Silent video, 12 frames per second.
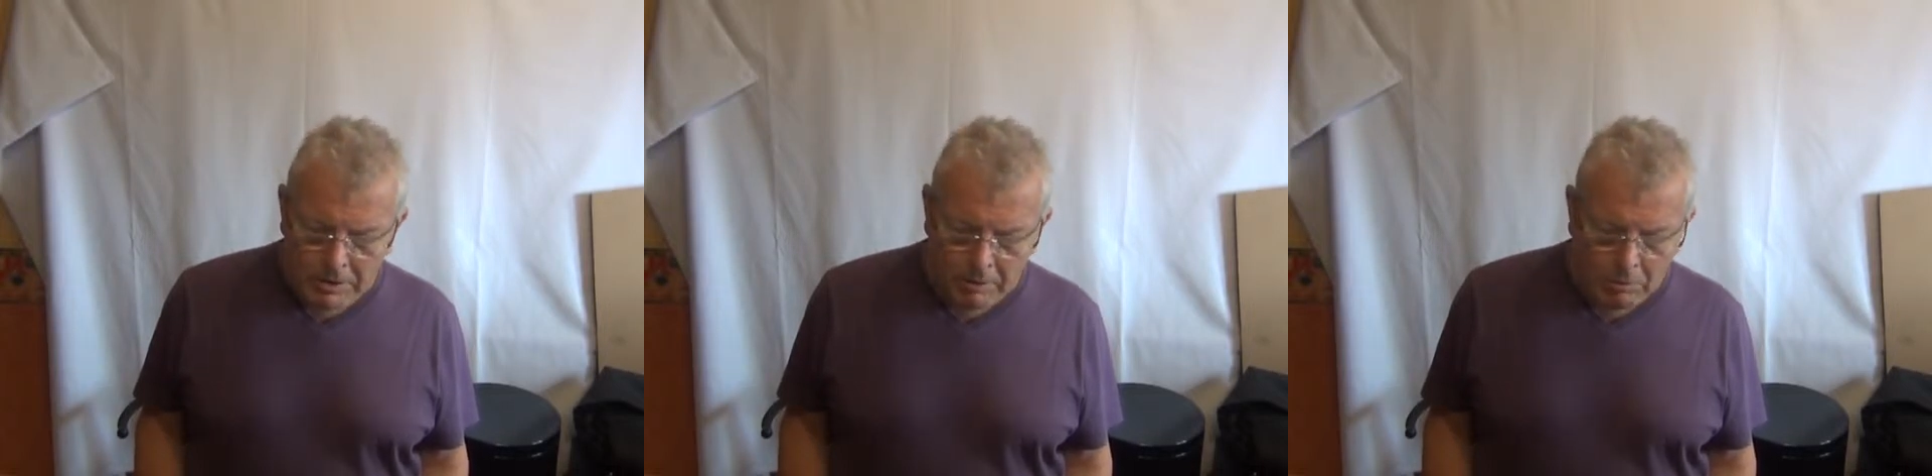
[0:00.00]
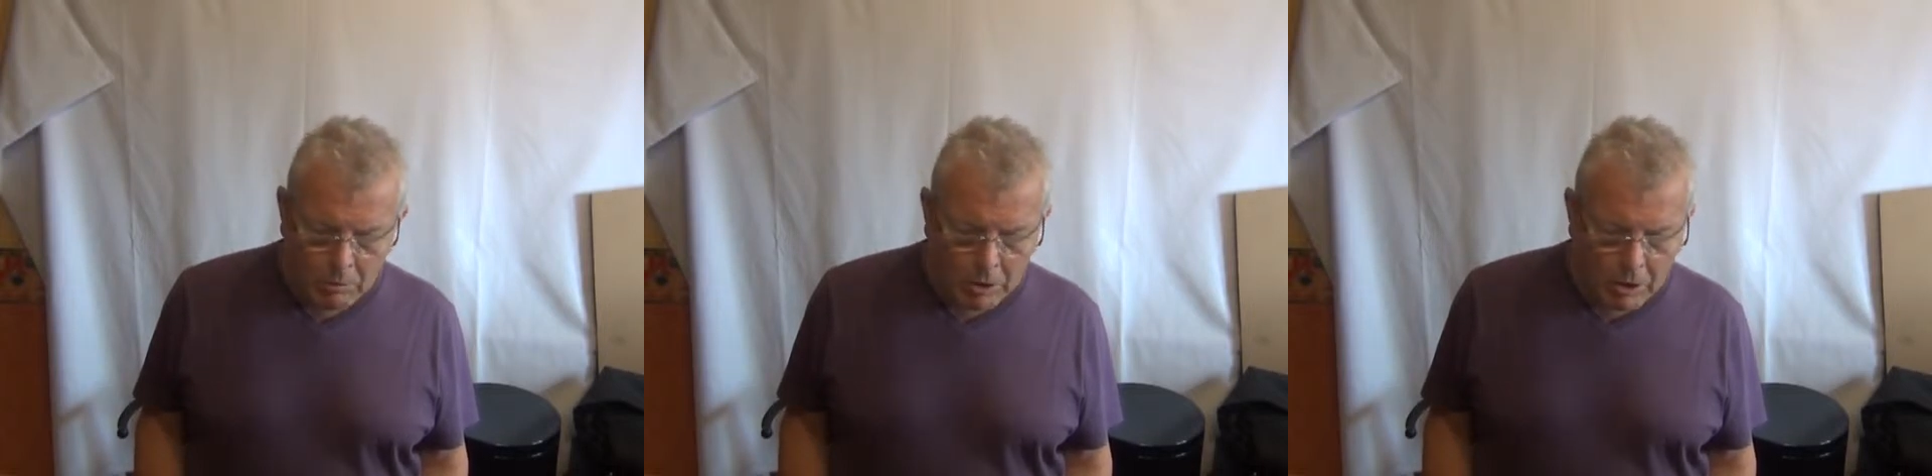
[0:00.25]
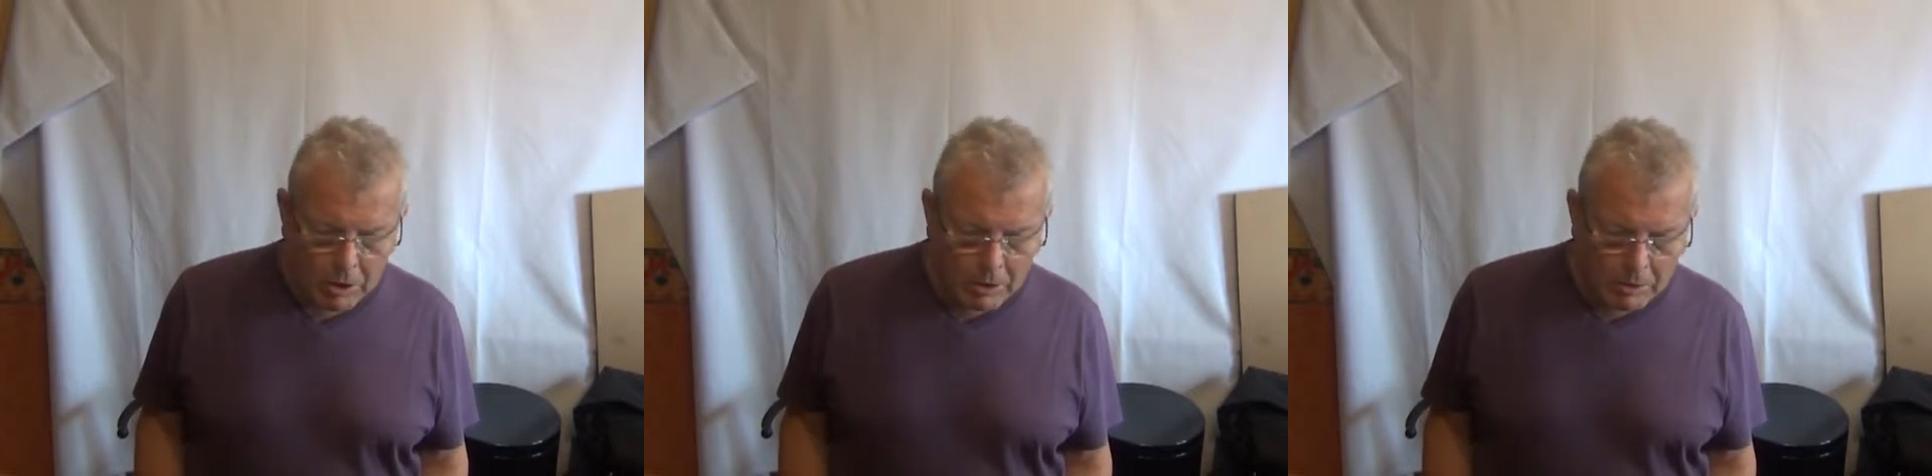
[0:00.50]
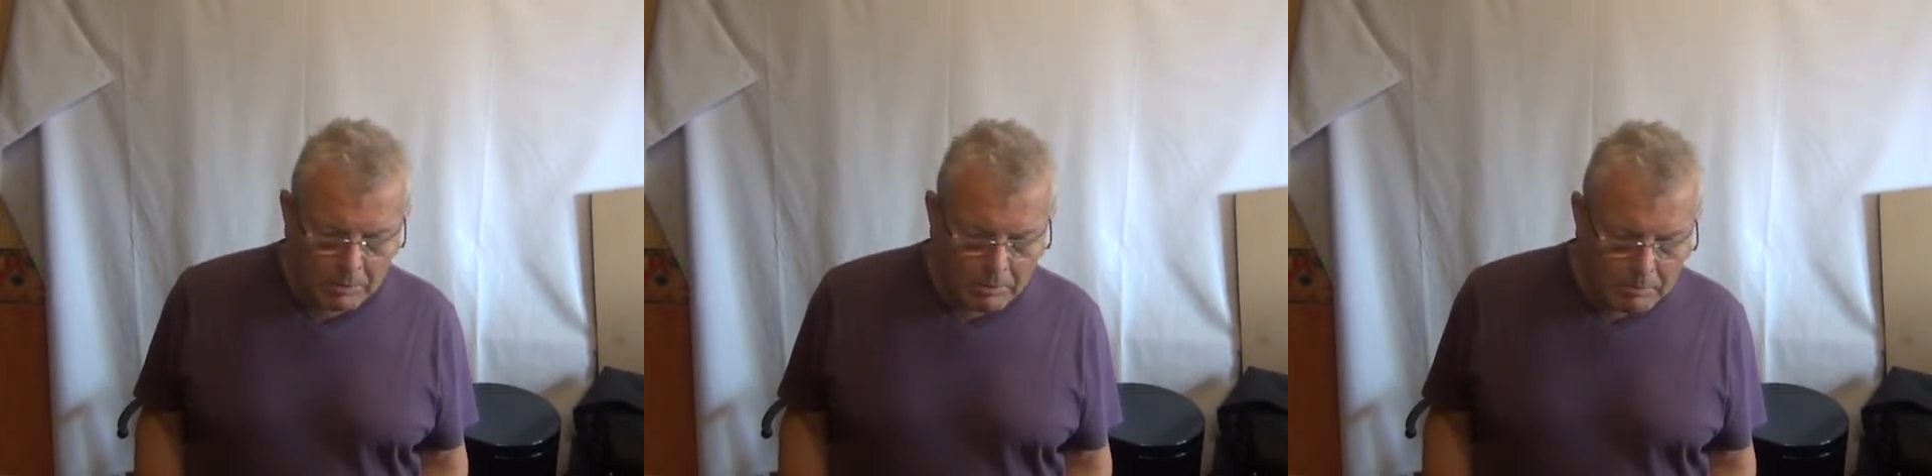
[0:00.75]
So what
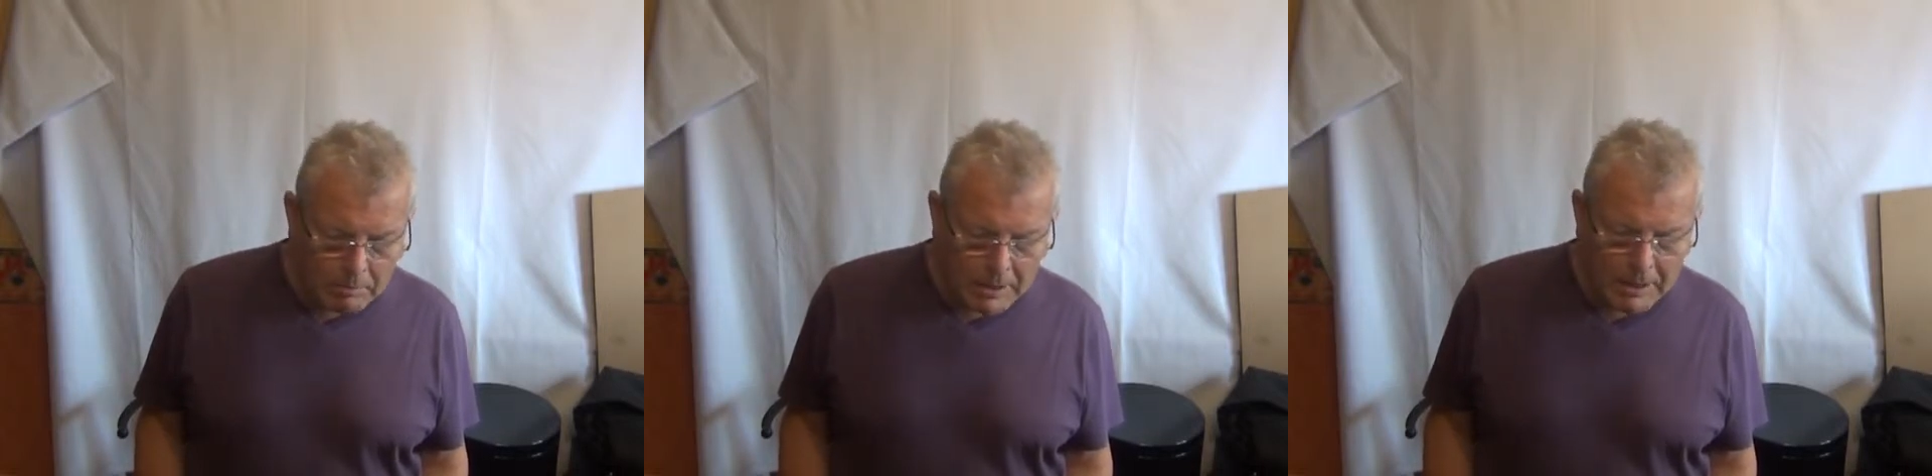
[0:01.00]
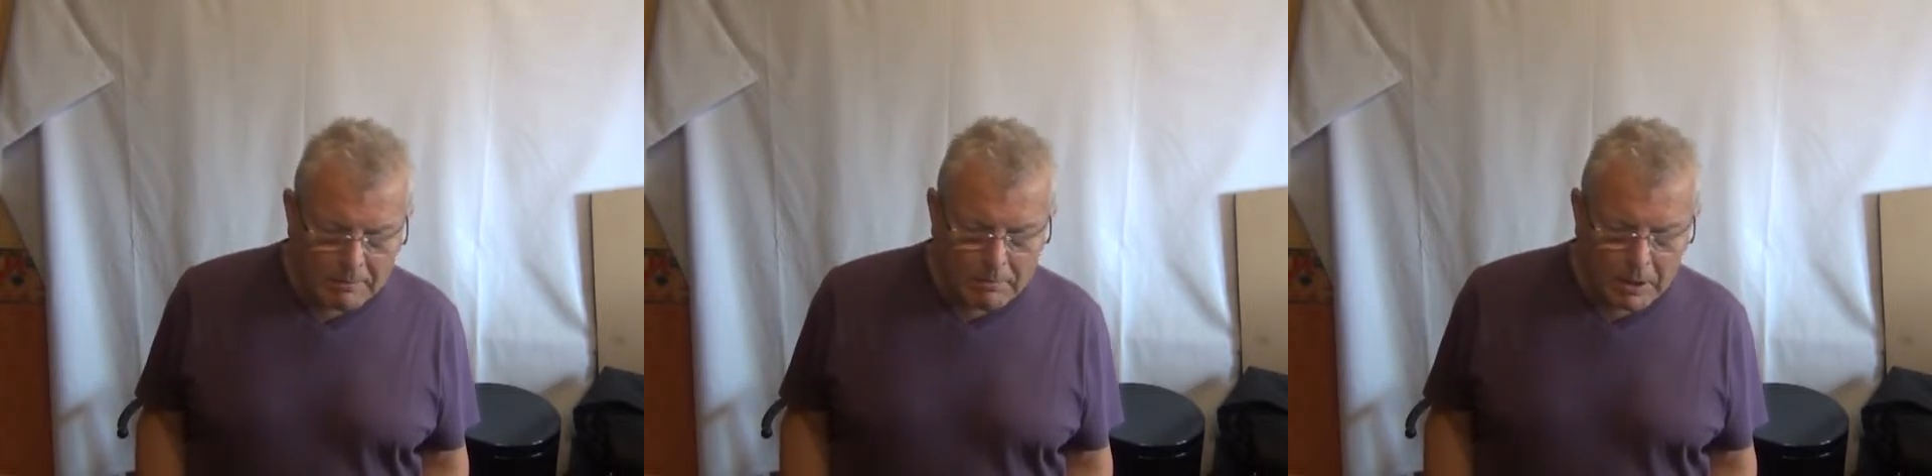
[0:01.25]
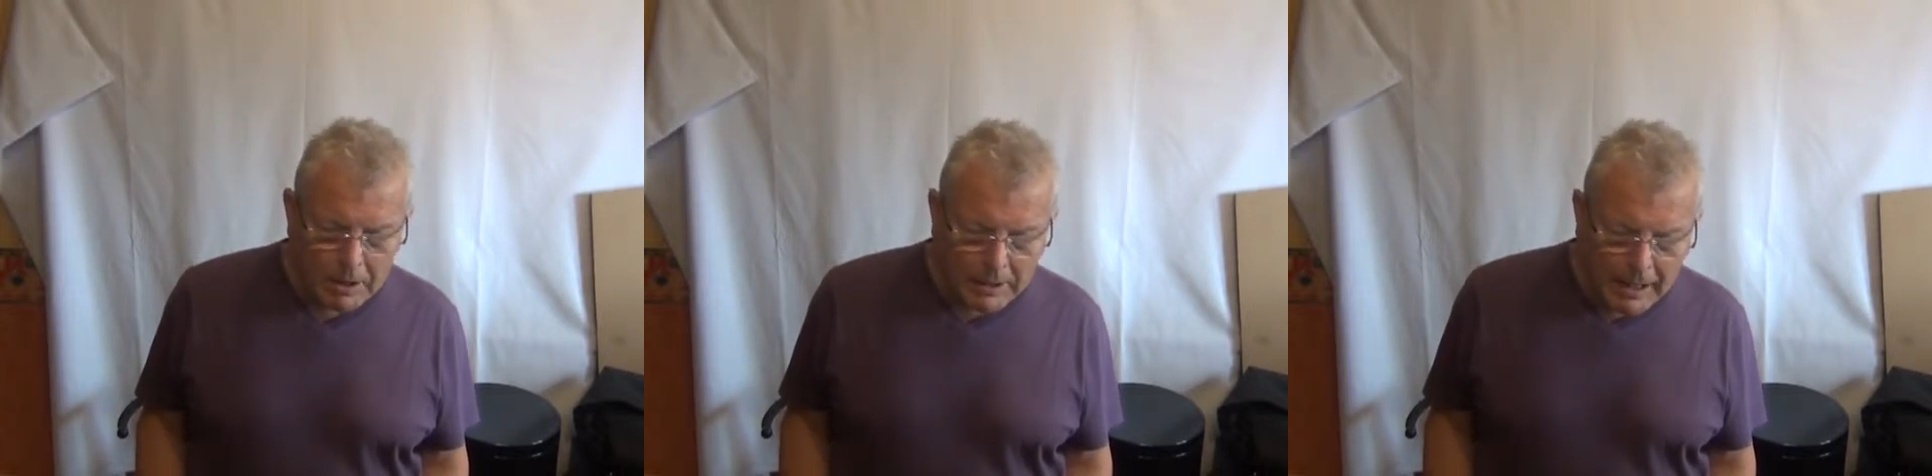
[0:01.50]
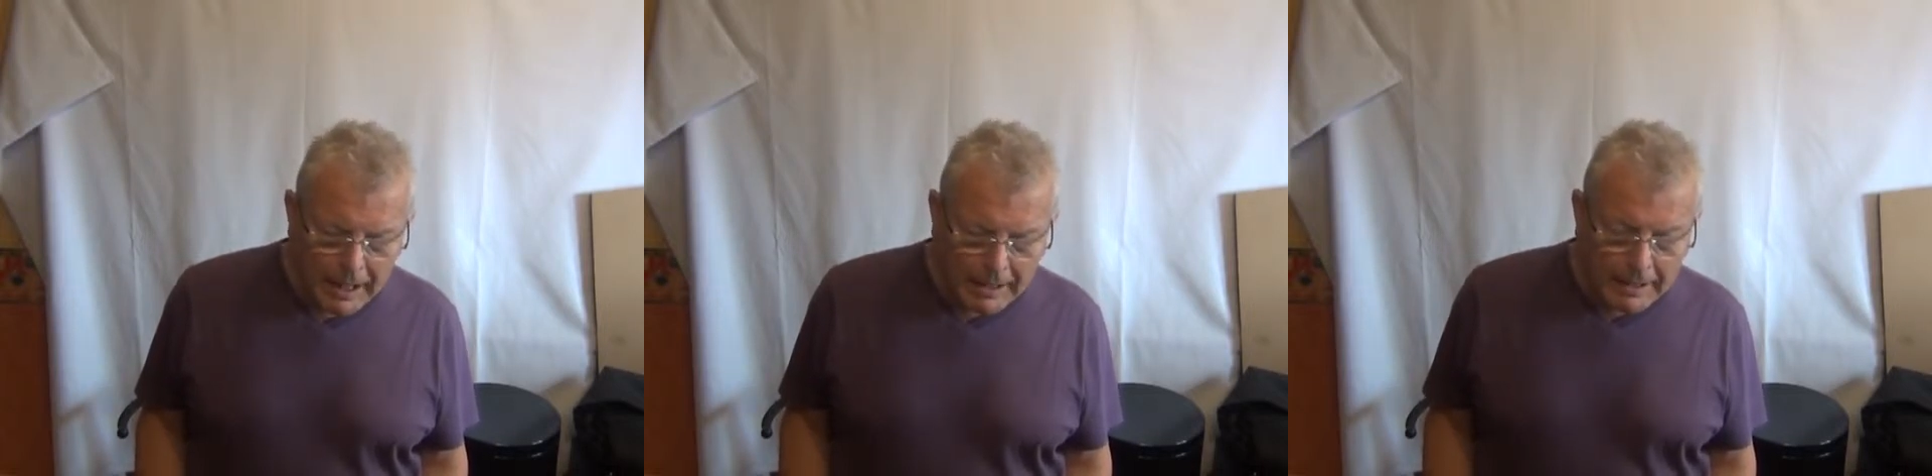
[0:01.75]
I mean by
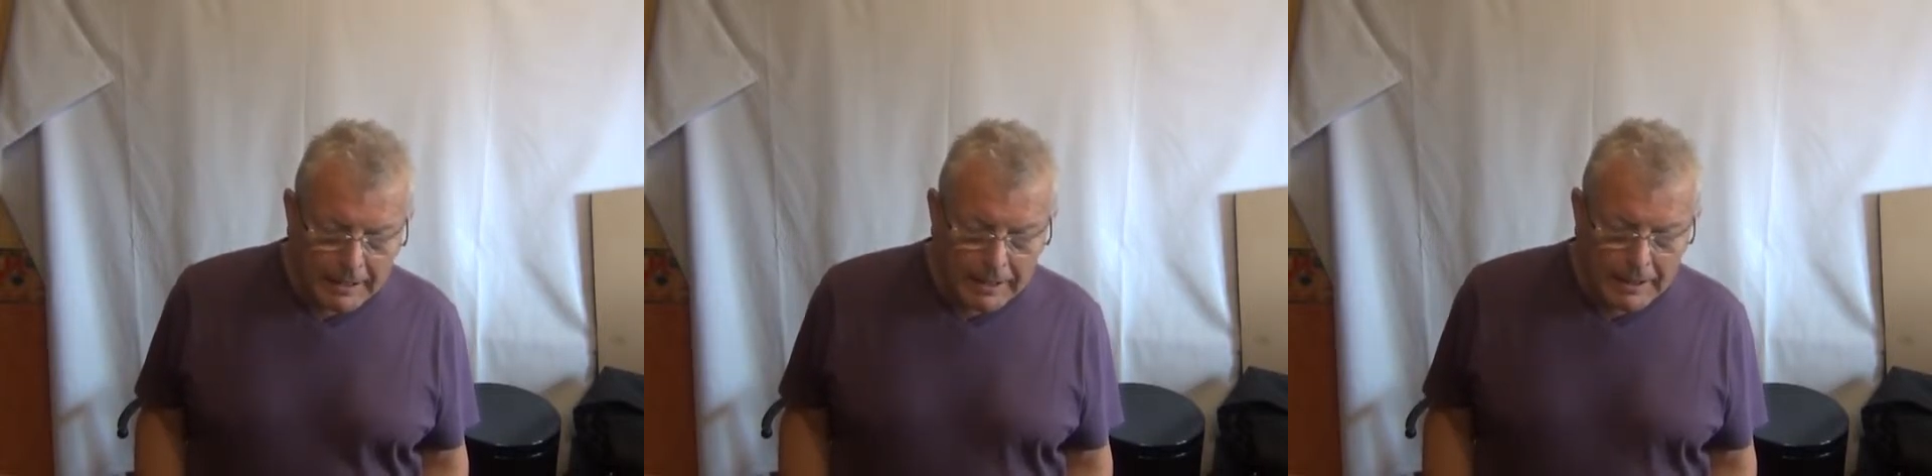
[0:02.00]
that